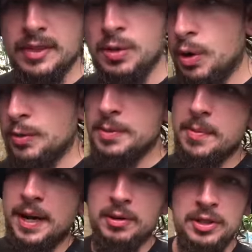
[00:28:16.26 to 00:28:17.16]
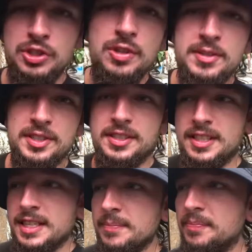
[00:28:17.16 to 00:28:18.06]
We'll always be back, we've got so much to
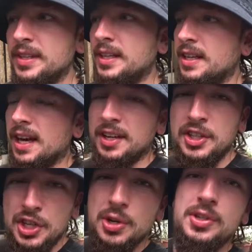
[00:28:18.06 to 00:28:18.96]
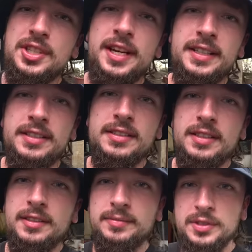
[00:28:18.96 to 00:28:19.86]
see. And huge thanks
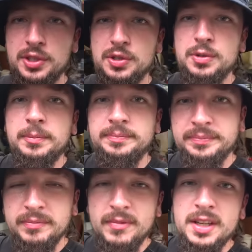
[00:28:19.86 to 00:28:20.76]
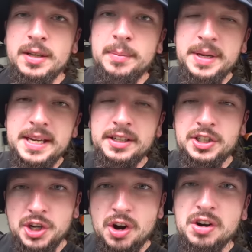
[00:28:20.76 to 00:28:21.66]
to Bee
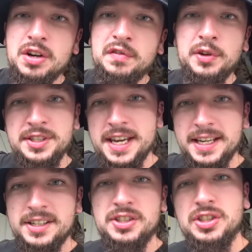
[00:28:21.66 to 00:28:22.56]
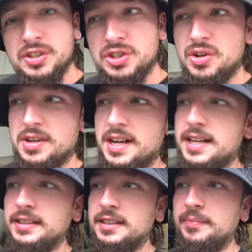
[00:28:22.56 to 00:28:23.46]
Cheong for taking us so
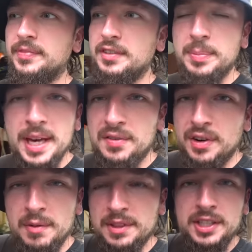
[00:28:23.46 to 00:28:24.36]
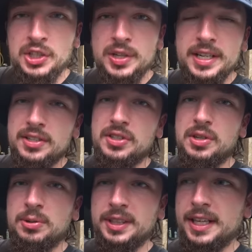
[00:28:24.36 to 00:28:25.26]
kind. They paid for everything, treated us
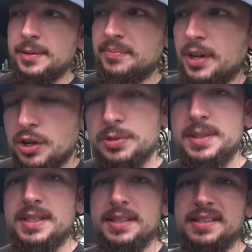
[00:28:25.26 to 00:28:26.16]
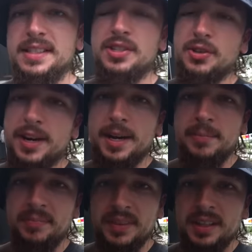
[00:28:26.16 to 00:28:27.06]
all day. Hospitality is great,
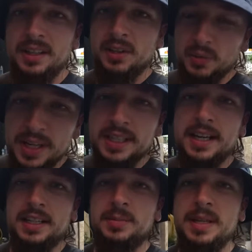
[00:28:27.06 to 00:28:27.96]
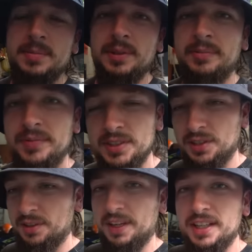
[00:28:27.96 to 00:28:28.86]
really nice people.
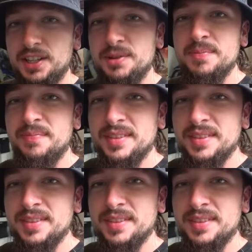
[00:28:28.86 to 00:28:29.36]
So thank you.